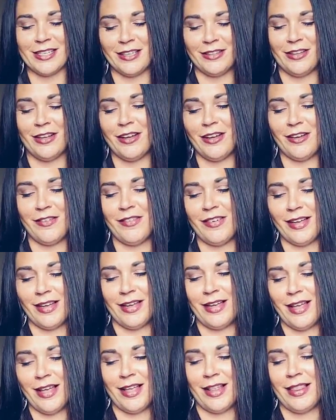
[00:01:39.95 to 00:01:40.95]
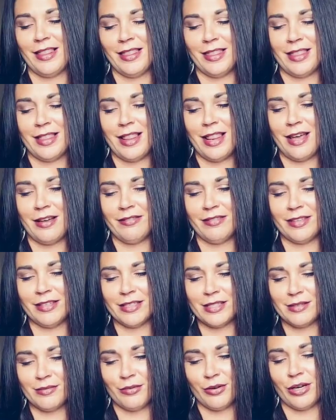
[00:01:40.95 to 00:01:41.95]
I love, love
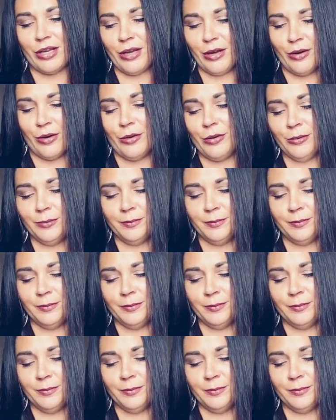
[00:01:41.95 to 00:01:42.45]
this for you